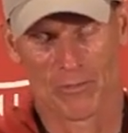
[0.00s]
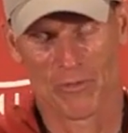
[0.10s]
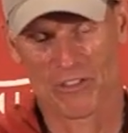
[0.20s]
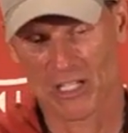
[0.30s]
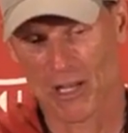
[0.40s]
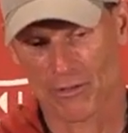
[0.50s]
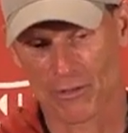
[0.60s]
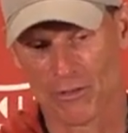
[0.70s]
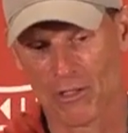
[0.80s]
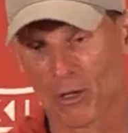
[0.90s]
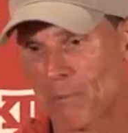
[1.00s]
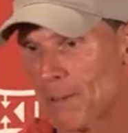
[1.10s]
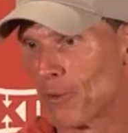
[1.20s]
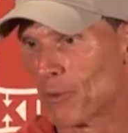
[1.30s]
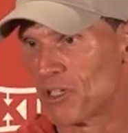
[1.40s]
you've seen other young
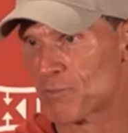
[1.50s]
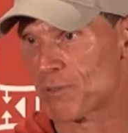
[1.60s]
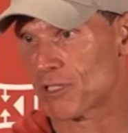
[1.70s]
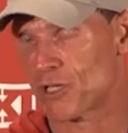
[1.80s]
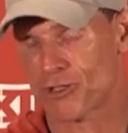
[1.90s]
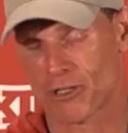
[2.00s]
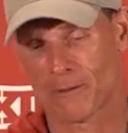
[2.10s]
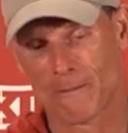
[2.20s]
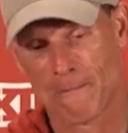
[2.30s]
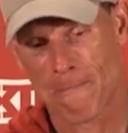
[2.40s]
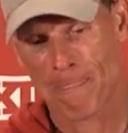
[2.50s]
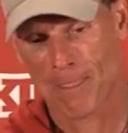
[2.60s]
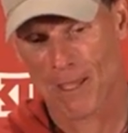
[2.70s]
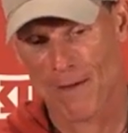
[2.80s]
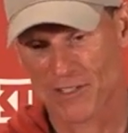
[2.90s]
people in his position
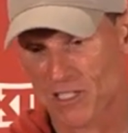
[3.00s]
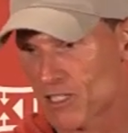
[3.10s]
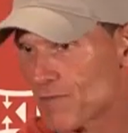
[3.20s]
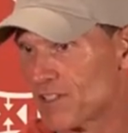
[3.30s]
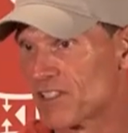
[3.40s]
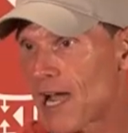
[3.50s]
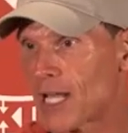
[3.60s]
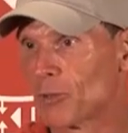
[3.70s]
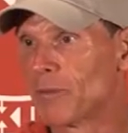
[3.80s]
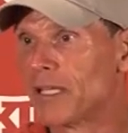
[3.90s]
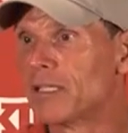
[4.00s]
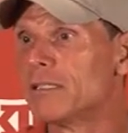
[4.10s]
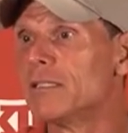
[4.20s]
have a sense of entitlement